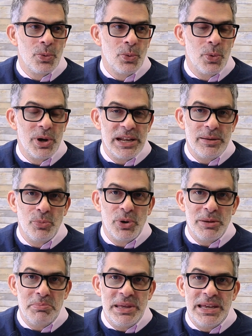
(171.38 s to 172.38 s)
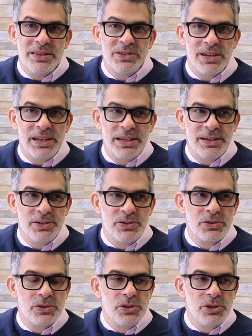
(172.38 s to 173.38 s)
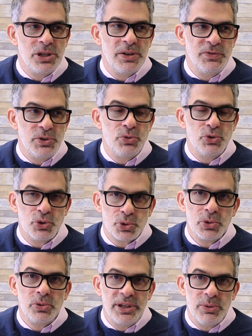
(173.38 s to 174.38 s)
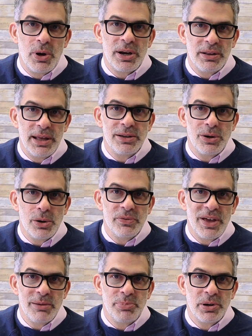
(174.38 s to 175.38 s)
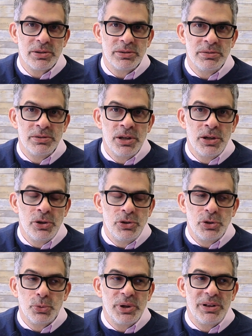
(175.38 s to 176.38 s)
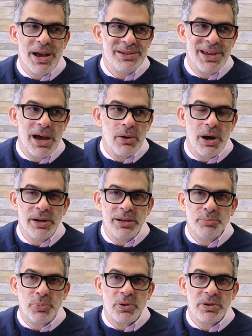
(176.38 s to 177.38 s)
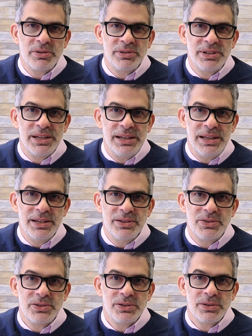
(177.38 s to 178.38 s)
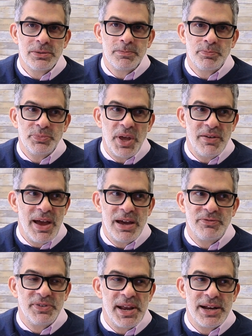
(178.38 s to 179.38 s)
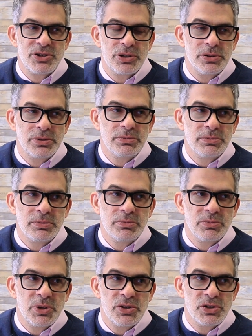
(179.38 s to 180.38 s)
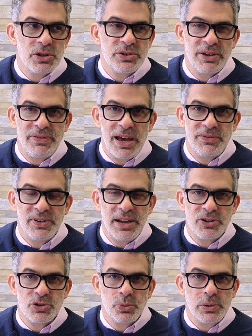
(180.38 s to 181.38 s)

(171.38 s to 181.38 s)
What it means is, if you truly want to let go of that burden, you'll realize how unimportant it is. I've had financial concerns. I've had financial